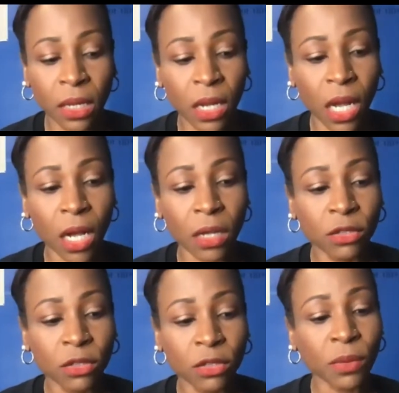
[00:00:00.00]

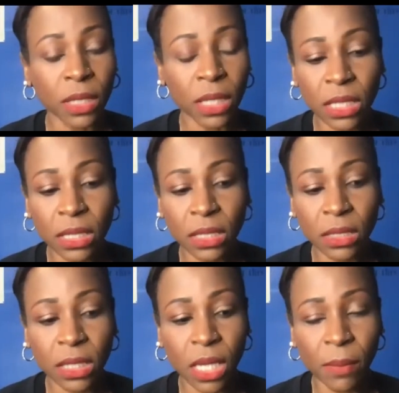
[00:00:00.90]
to release
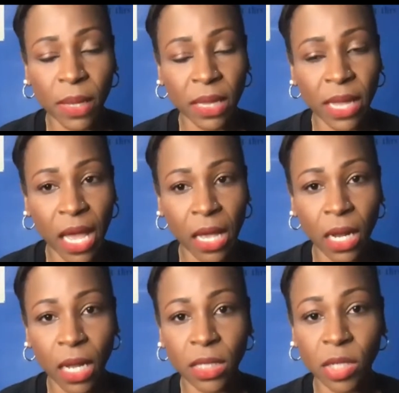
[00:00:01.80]
some of
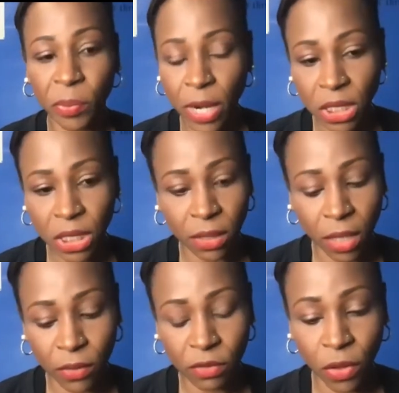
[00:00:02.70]
that depression that
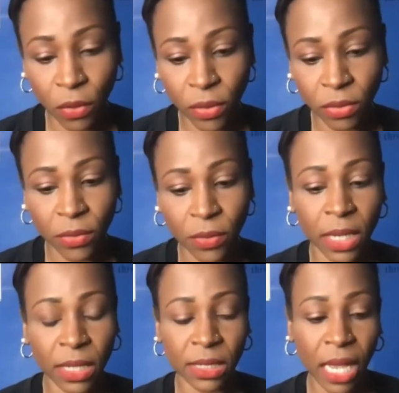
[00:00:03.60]
I was going through and
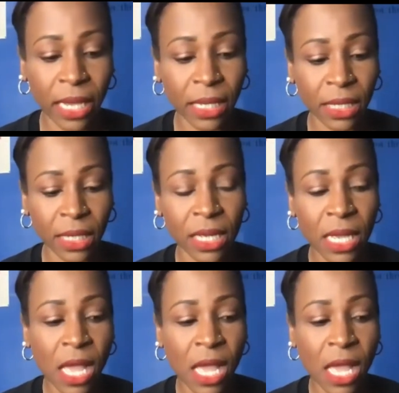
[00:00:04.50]
anxiety.